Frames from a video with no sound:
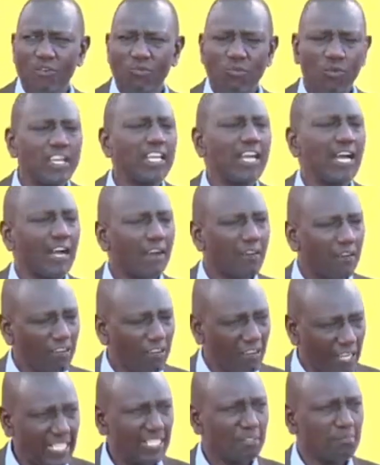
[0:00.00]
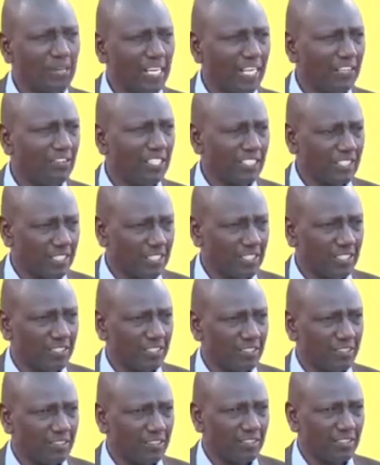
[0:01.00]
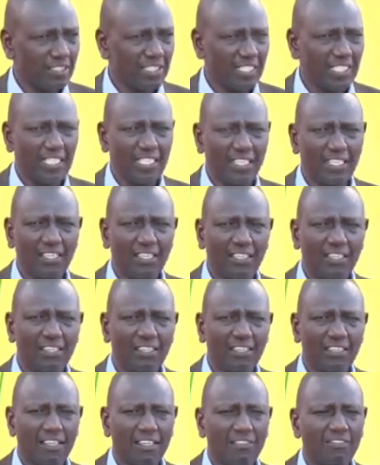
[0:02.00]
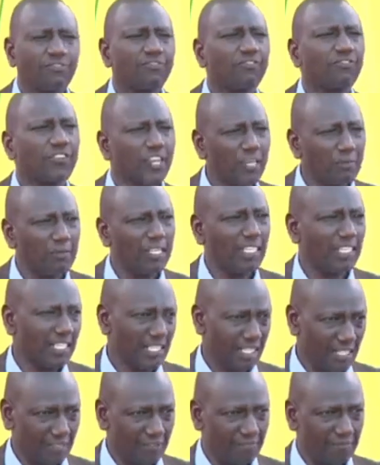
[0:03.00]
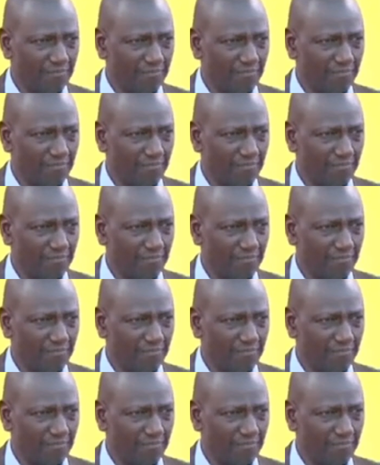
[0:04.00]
we are great believers in free media.